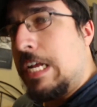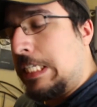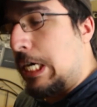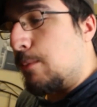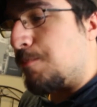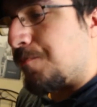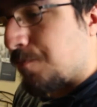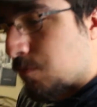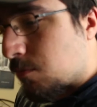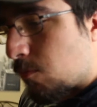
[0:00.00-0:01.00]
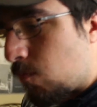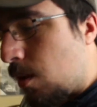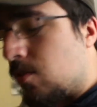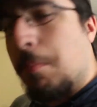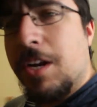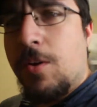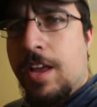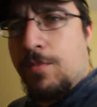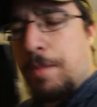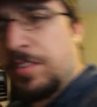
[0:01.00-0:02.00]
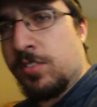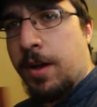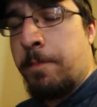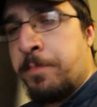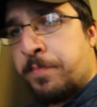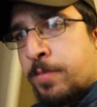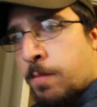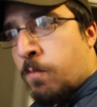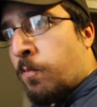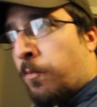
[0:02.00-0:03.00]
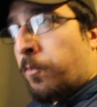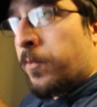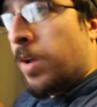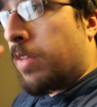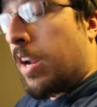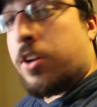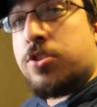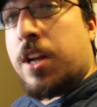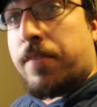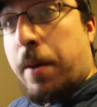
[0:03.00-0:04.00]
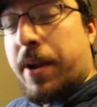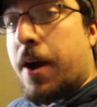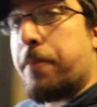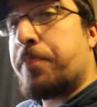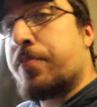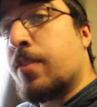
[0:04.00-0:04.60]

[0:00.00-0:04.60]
So I'm going to go ahead and wrap this up. A lot of good stuff coming out.